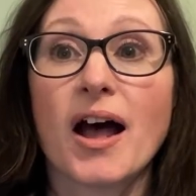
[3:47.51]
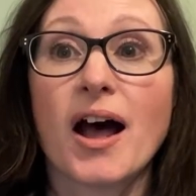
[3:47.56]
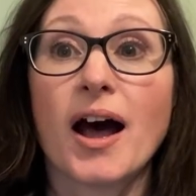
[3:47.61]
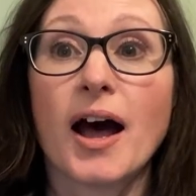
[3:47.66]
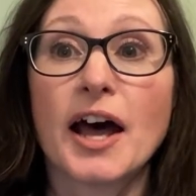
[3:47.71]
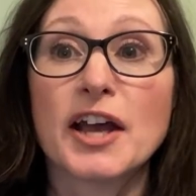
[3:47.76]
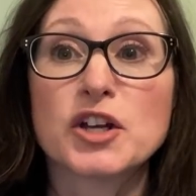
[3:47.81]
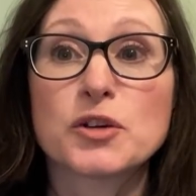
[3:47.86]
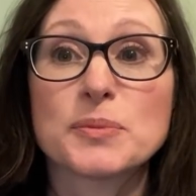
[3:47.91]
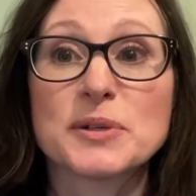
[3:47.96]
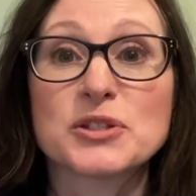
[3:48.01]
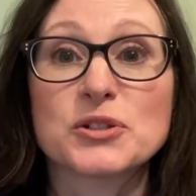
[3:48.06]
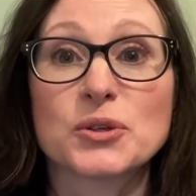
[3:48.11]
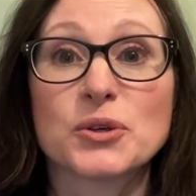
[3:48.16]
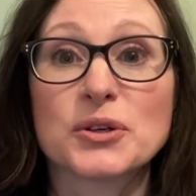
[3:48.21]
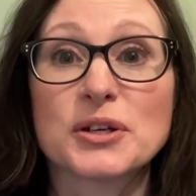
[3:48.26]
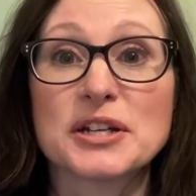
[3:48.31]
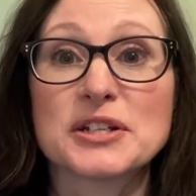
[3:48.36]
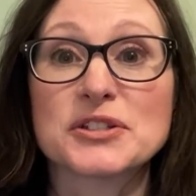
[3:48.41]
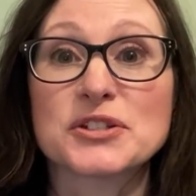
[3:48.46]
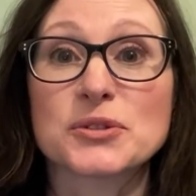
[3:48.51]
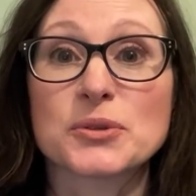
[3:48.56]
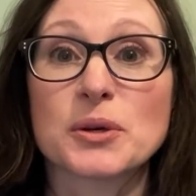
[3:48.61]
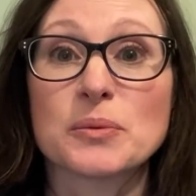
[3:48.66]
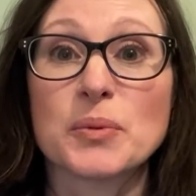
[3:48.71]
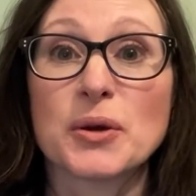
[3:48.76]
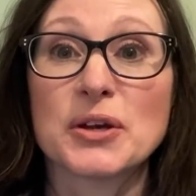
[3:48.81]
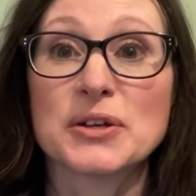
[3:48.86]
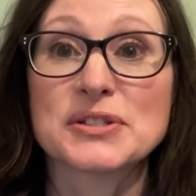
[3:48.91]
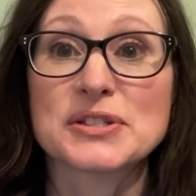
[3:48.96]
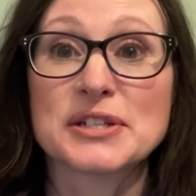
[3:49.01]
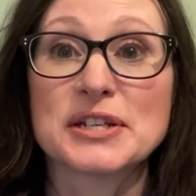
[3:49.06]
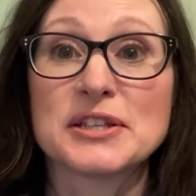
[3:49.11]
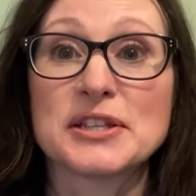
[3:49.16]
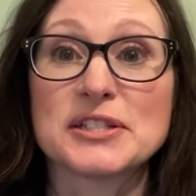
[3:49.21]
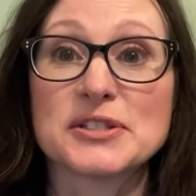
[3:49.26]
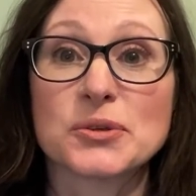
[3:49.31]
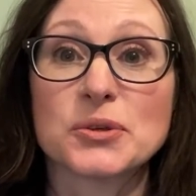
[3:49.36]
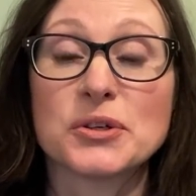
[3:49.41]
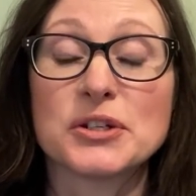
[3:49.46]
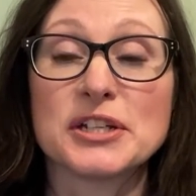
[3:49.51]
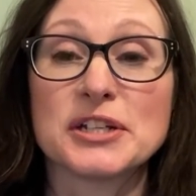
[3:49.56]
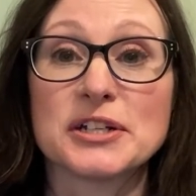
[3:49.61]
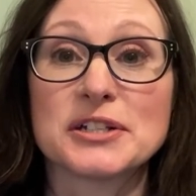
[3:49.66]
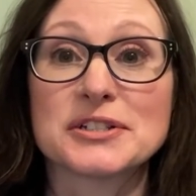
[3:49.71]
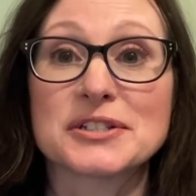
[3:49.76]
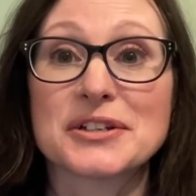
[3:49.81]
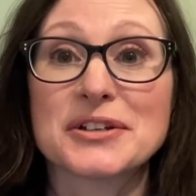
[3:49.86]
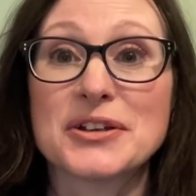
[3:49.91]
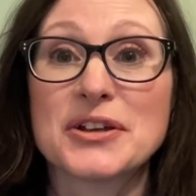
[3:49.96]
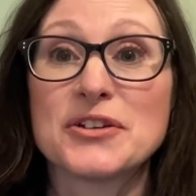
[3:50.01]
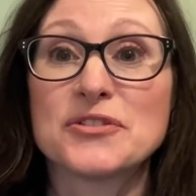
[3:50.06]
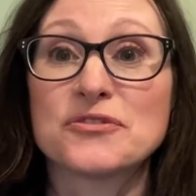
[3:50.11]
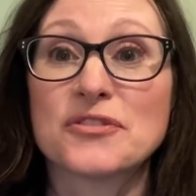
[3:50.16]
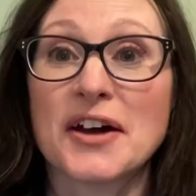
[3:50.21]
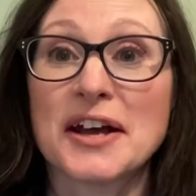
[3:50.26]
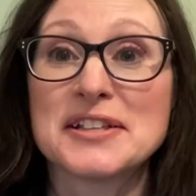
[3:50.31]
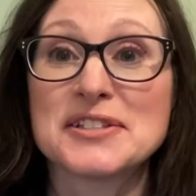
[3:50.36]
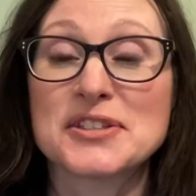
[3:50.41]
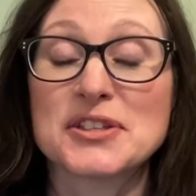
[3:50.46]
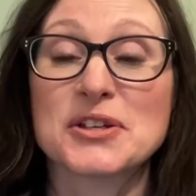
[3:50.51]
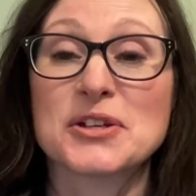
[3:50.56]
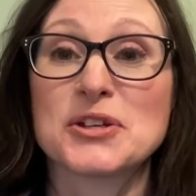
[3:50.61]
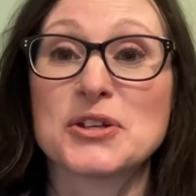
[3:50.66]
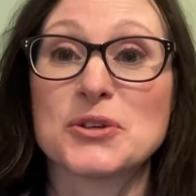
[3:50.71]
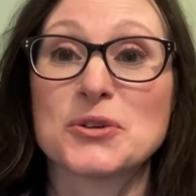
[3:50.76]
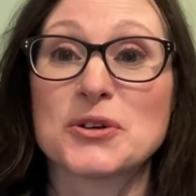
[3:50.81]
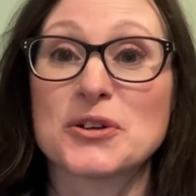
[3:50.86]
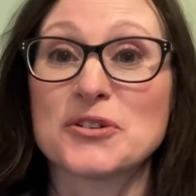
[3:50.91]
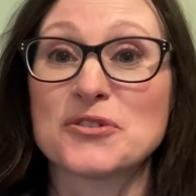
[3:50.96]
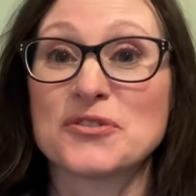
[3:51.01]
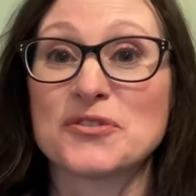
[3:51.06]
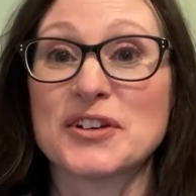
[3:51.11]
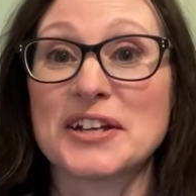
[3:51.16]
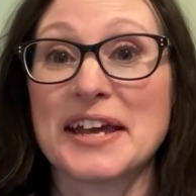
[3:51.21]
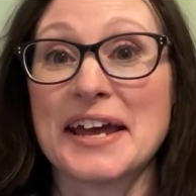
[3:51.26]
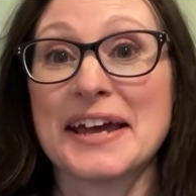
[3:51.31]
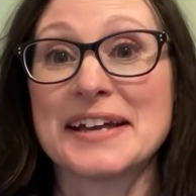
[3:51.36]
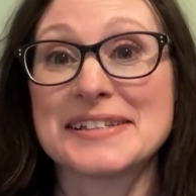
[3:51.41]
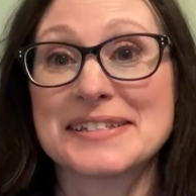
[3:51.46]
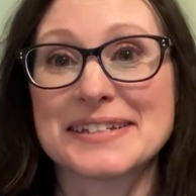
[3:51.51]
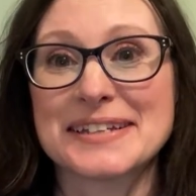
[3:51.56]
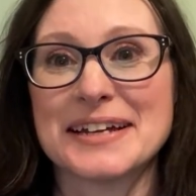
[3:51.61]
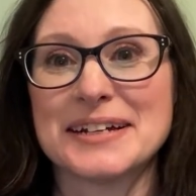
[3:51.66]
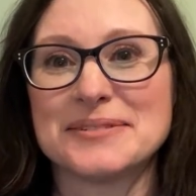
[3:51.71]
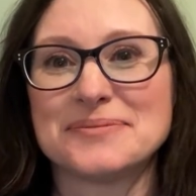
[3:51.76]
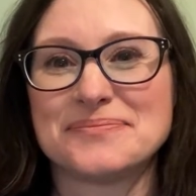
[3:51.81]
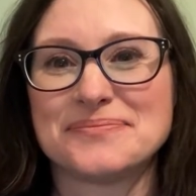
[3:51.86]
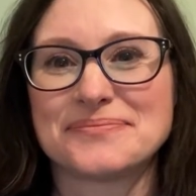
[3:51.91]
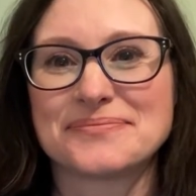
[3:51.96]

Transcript: I could be talking to a person in this audience who finds the cure for cancer.